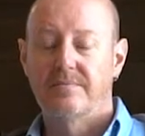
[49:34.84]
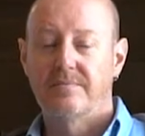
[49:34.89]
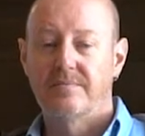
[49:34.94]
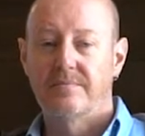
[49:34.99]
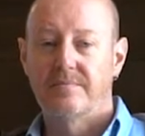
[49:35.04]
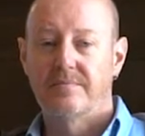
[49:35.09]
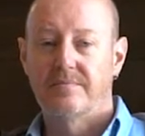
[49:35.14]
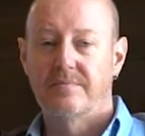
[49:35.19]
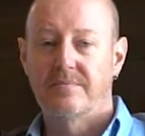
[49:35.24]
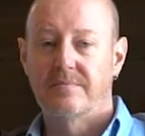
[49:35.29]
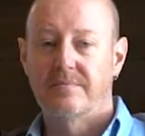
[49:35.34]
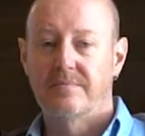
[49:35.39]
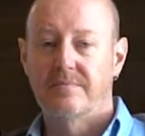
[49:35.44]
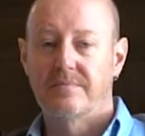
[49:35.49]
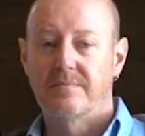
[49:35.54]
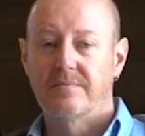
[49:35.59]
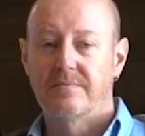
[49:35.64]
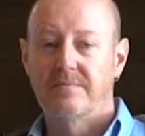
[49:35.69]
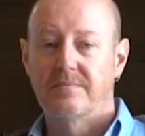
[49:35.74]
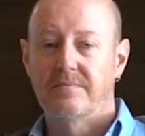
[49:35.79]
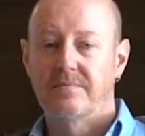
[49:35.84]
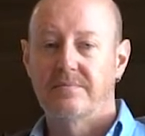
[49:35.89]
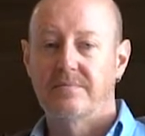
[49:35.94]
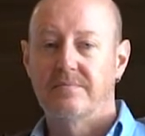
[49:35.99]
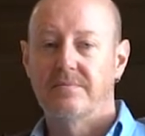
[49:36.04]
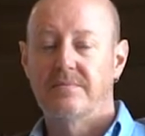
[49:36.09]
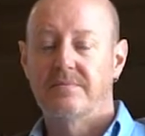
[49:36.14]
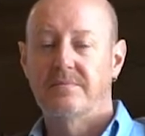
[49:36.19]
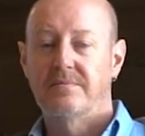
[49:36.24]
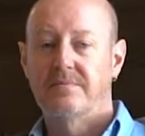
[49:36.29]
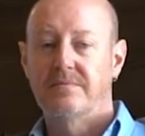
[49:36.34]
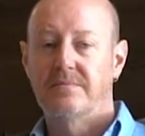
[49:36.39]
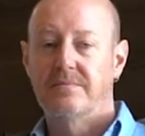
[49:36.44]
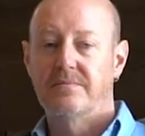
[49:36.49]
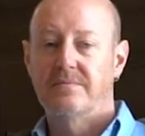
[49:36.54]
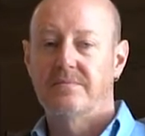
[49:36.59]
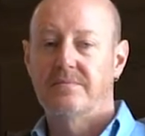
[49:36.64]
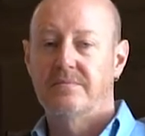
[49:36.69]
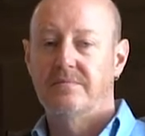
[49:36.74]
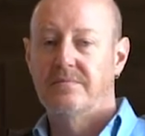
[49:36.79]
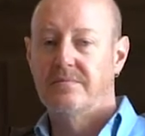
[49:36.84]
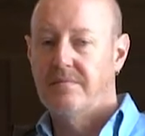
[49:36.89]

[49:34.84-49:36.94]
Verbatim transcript: doesn't the blockchain still say they're mine?